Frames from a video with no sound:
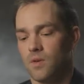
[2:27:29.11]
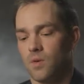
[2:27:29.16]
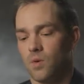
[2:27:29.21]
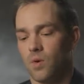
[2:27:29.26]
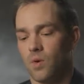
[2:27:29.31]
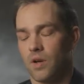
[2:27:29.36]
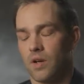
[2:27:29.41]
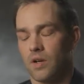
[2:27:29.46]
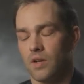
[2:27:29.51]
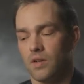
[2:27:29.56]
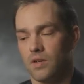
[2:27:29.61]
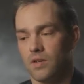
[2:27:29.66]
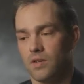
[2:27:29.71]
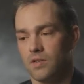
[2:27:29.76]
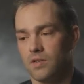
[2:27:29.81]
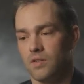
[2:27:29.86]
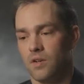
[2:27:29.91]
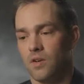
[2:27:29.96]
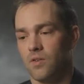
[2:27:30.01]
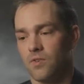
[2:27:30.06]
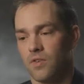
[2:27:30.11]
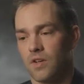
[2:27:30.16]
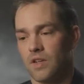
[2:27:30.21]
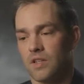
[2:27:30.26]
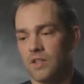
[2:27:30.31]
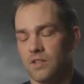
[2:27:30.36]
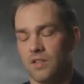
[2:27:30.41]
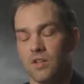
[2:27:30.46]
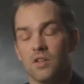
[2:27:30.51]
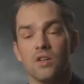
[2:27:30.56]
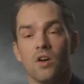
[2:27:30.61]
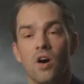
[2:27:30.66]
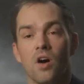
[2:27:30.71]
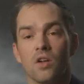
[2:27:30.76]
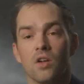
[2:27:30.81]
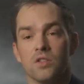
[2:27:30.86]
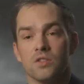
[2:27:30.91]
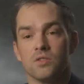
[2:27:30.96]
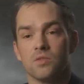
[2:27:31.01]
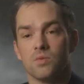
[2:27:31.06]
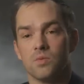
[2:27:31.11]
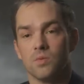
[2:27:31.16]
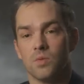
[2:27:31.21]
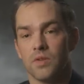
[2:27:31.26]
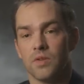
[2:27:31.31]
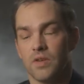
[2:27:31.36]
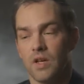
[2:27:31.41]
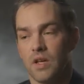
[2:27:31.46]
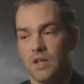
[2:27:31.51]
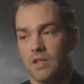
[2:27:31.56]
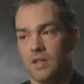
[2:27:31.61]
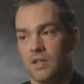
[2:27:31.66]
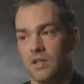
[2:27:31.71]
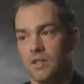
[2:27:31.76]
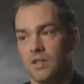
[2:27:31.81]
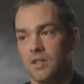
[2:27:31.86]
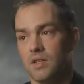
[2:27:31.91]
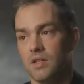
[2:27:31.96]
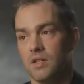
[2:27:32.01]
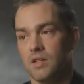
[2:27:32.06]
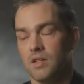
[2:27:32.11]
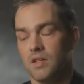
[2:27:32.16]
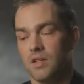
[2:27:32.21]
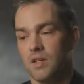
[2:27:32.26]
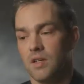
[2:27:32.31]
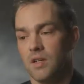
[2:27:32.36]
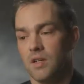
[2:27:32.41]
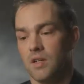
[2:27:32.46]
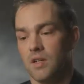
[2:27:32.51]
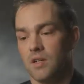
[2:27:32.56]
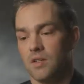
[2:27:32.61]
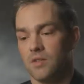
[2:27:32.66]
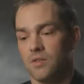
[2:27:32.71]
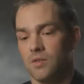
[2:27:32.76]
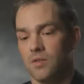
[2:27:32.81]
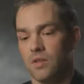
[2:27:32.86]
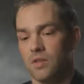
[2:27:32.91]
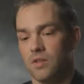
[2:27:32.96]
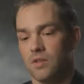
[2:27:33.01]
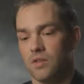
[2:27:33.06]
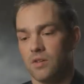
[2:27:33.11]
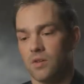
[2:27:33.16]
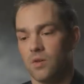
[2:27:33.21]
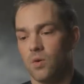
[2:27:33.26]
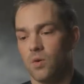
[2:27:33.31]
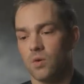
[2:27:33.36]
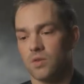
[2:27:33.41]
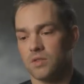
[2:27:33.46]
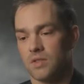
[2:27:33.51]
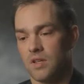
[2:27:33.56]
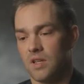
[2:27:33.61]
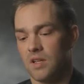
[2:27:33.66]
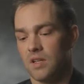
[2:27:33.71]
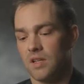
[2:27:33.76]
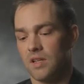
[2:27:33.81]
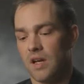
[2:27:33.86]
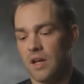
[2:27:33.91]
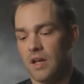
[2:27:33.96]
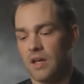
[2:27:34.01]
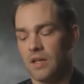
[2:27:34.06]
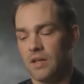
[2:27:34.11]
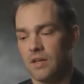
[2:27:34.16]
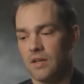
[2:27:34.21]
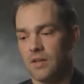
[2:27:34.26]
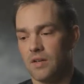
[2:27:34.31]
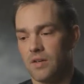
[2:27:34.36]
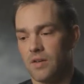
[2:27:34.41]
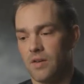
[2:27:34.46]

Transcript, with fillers: or, you know, forget to acknowledge what they did. Through the course of the day,